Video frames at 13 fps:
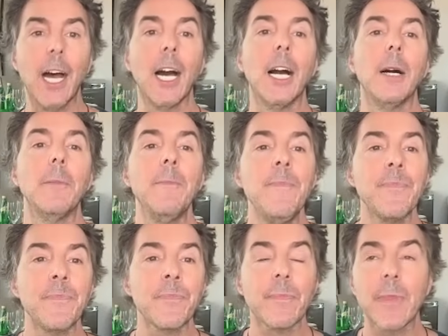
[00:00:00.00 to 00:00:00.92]
Um,
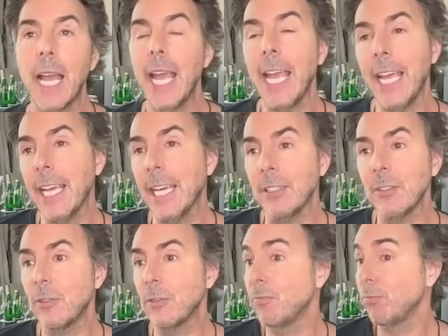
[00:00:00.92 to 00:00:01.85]

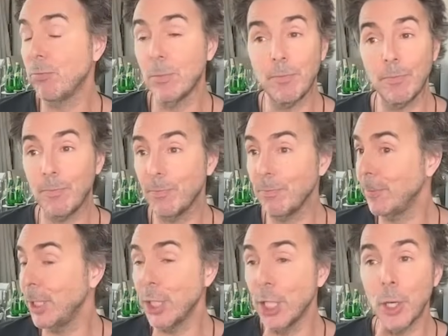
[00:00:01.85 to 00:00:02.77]
and
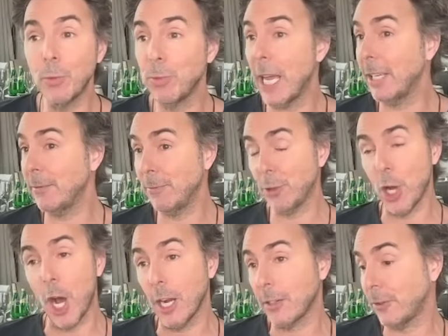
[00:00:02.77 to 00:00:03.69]
you know had
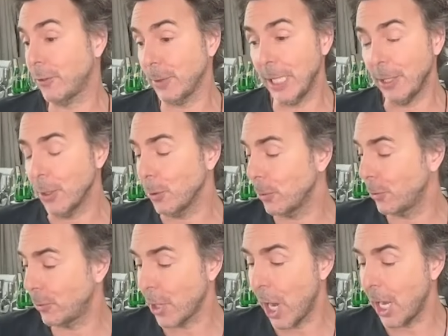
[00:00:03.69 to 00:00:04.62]
talks in
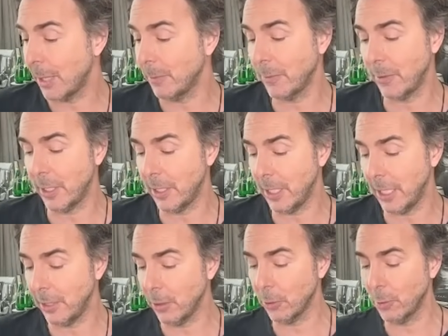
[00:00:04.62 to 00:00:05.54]
those times and
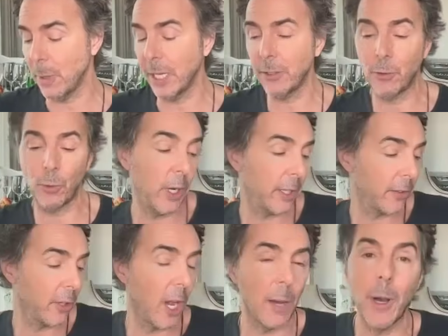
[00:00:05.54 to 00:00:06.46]
in those months
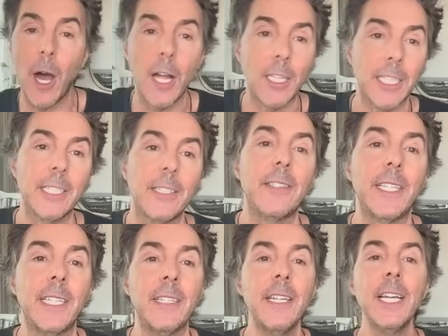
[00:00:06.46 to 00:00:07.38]
with Tom Holland
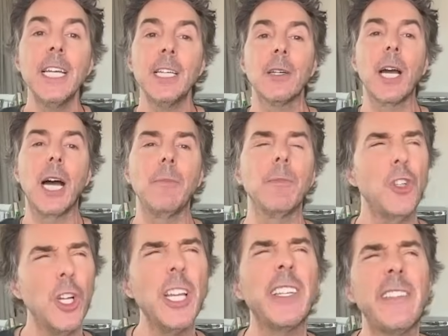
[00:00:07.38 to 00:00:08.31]
and um,
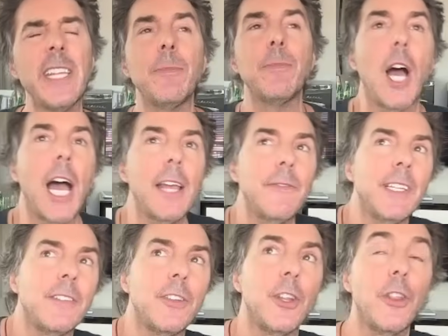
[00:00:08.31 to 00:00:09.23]
took a deep dive
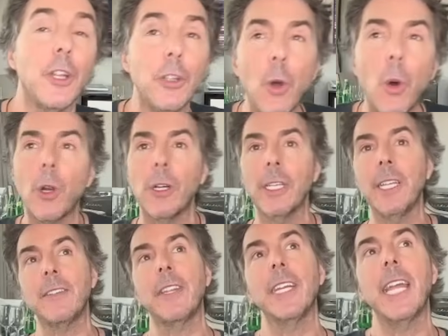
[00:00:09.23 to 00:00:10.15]
into the lore and
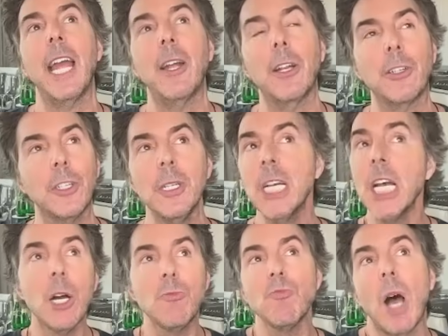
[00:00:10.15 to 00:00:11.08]
into the character.
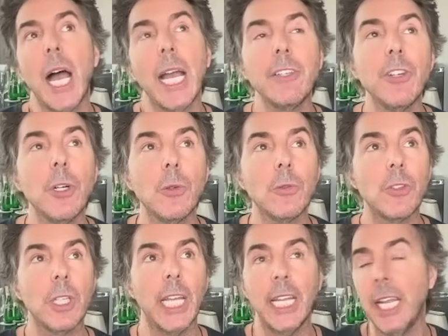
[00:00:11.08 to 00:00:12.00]
I don't.
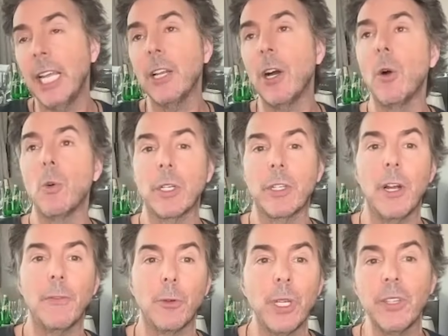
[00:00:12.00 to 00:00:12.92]
It, it all worked
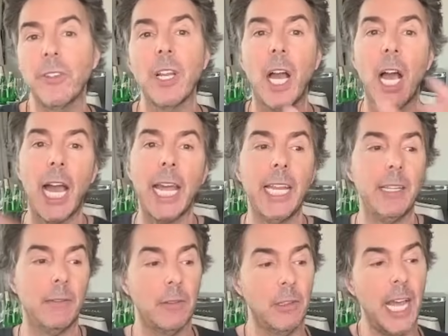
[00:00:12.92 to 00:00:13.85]
out for a reason.
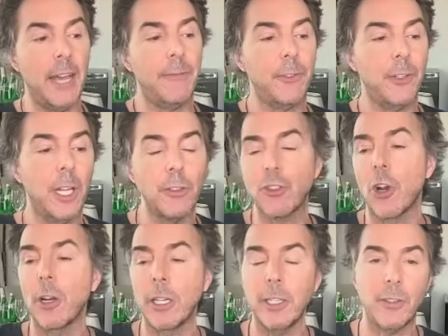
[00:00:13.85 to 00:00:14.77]
I left
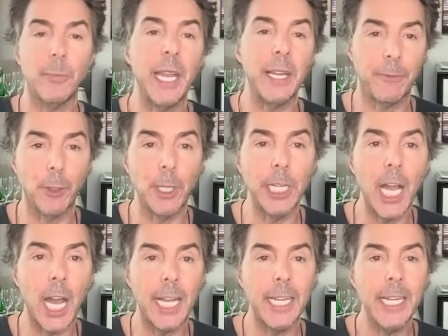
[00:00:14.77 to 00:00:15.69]
Uncharted to make Free
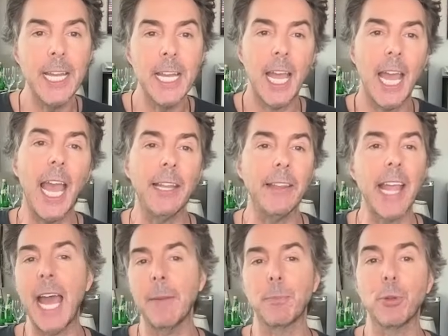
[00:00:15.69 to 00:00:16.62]
Guy, and
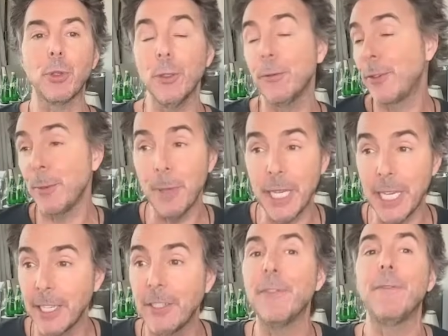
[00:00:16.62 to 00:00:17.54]
that proved to
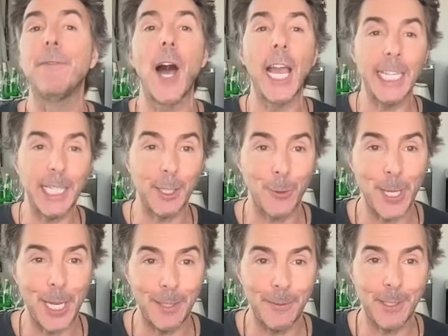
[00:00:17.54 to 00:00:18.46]
be a defining
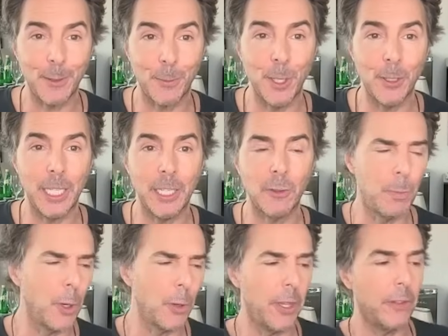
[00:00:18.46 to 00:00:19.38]
creative experience
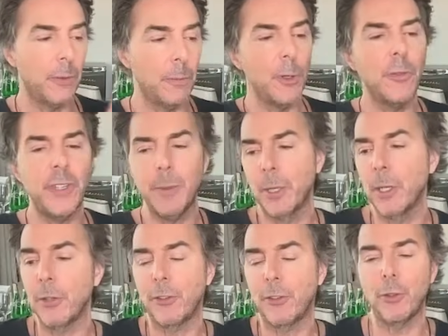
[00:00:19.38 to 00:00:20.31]
both as yep. a movie but
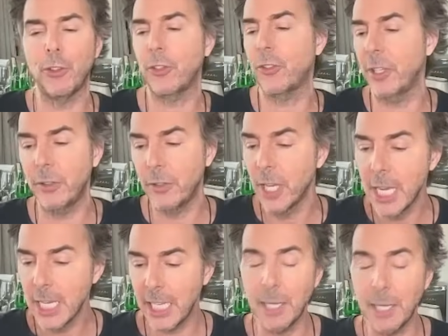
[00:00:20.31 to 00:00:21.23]
also just as
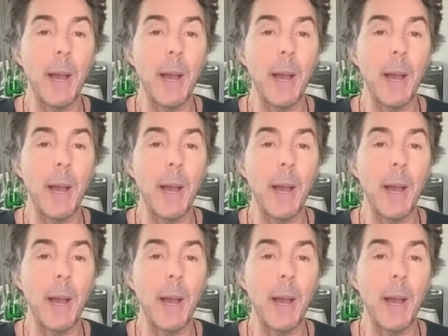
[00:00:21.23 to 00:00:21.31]
in